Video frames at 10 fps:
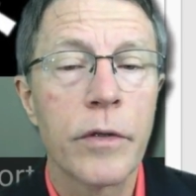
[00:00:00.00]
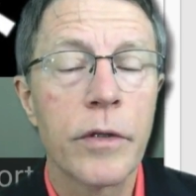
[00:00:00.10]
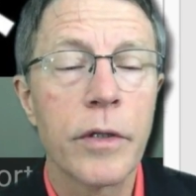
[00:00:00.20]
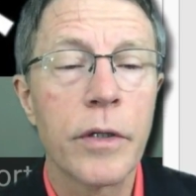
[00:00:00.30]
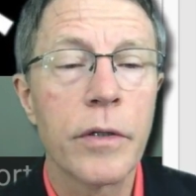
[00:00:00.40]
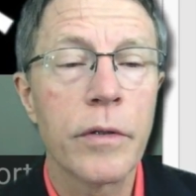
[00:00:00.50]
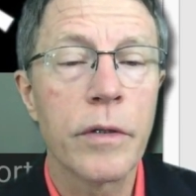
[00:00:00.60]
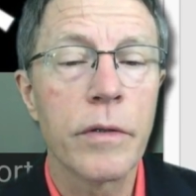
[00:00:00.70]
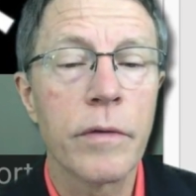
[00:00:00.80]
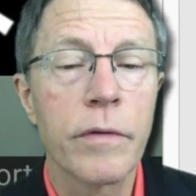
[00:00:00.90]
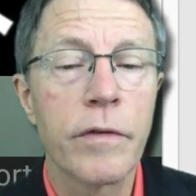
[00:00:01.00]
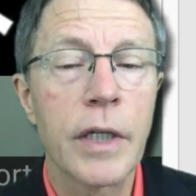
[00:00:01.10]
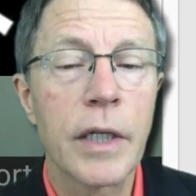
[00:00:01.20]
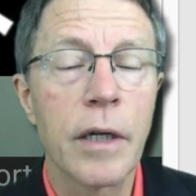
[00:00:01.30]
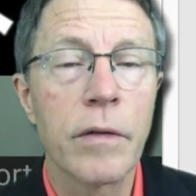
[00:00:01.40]
to do the
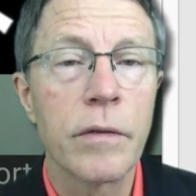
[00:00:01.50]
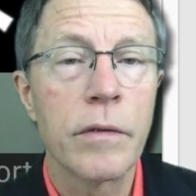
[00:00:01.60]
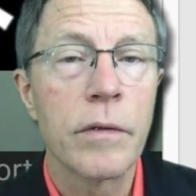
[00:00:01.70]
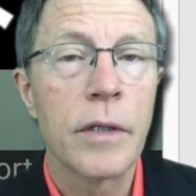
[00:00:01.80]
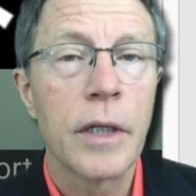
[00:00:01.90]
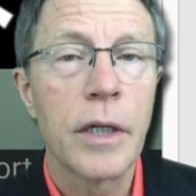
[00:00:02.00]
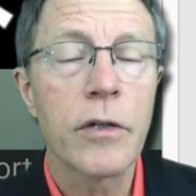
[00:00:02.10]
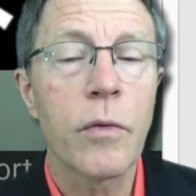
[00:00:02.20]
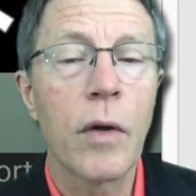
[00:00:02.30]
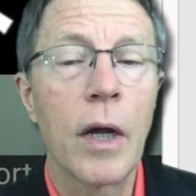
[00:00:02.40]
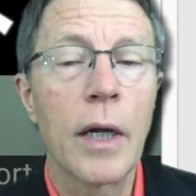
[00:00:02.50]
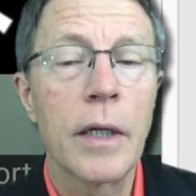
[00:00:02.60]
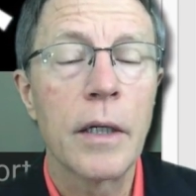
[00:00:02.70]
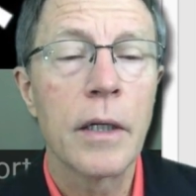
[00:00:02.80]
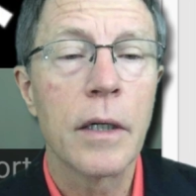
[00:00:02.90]
video. Here's why.
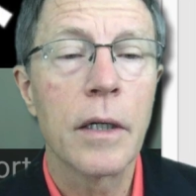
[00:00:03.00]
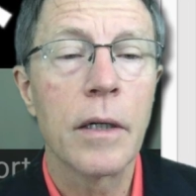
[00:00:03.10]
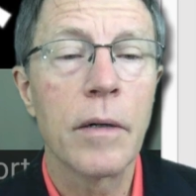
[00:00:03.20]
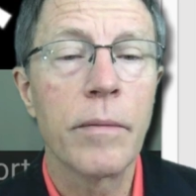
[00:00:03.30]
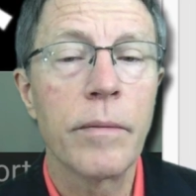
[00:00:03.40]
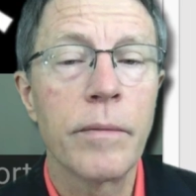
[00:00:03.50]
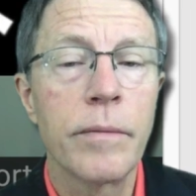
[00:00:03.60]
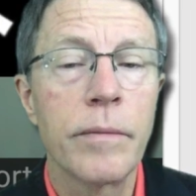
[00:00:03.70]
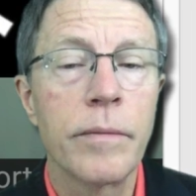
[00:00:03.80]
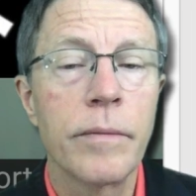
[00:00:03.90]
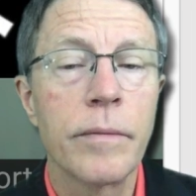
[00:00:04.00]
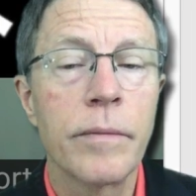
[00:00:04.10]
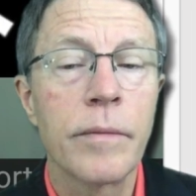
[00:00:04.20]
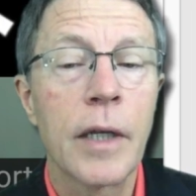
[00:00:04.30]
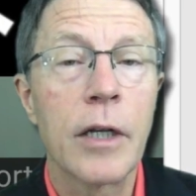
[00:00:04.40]
Um,
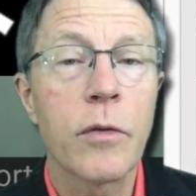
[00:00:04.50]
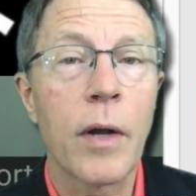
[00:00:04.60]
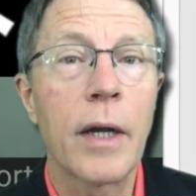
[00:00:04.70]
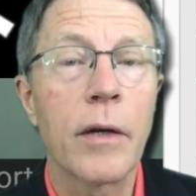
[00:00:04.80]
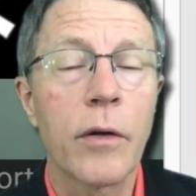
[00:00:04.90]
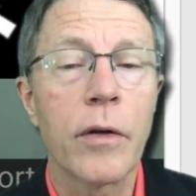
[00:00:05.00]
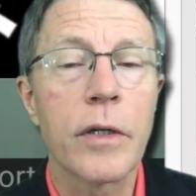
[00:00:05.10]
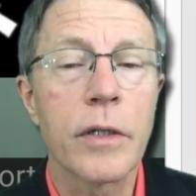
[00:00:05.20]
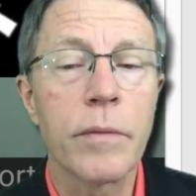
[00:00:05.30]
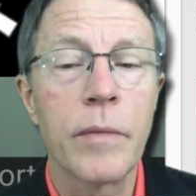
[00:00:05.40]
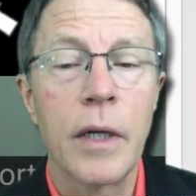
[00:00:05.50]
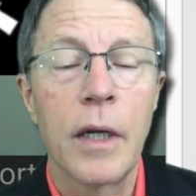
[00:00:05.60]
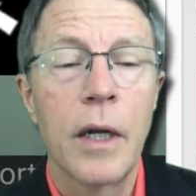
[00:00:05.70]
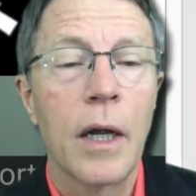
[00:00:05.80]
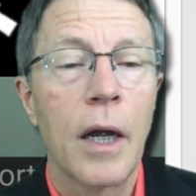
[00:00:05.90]
here's why I encouraged him.
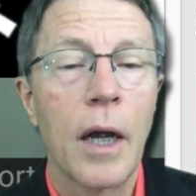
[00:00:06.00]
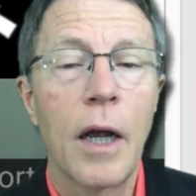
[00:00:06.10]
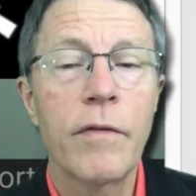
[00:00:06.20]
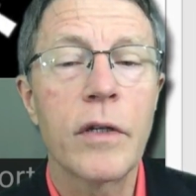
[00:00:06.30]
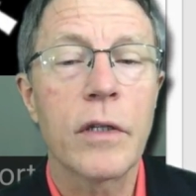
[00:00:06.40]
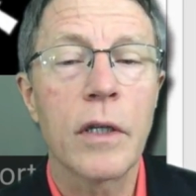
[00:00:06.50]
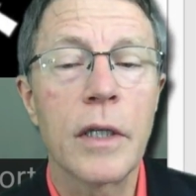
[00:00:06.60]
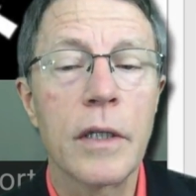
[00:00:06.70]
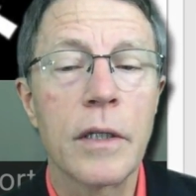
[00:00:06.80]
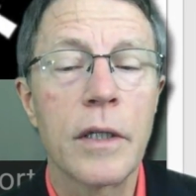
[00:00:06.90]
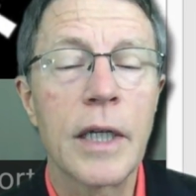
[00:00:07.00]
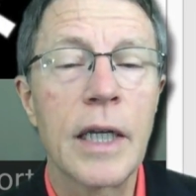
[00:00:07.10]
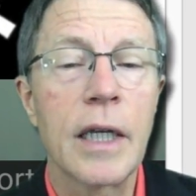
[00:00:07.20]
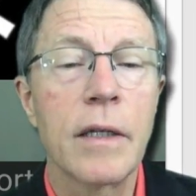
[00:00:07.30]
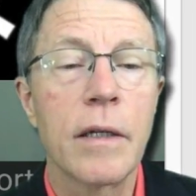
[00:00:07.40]
Obviously, to
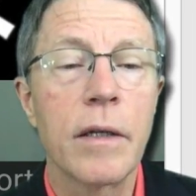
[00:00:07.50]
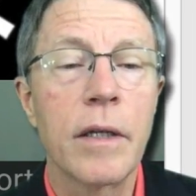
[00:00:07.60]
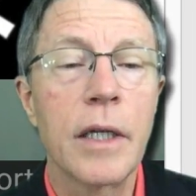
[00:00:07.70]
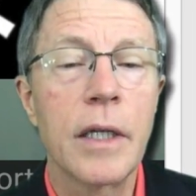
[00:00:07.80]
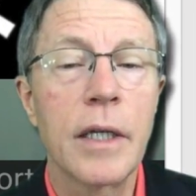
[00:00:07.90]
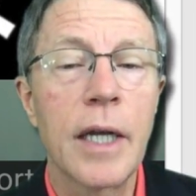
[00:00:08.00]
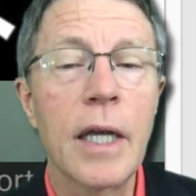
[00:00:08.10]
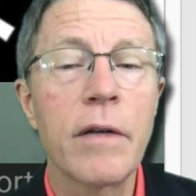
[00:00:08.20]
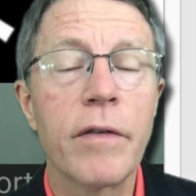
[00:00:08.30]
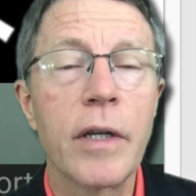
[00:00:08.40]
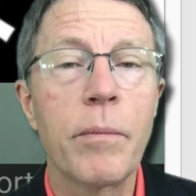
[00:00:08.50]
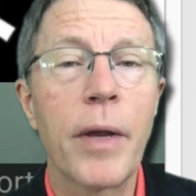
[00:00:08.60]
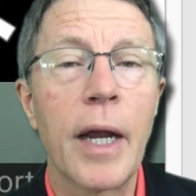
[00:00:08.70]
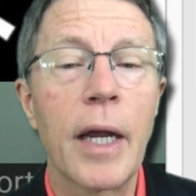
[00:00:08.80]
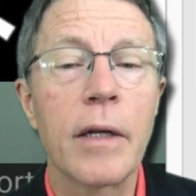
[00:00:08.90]
get the kind of
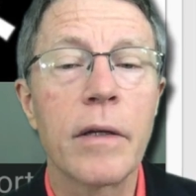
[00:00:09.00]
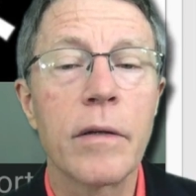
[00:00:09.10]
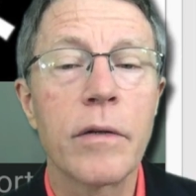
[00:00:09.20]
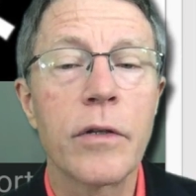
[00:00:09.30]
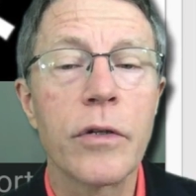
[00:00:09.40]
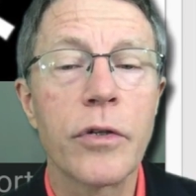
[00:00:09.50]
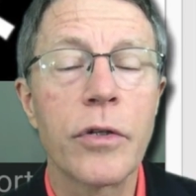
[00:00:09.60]
impact to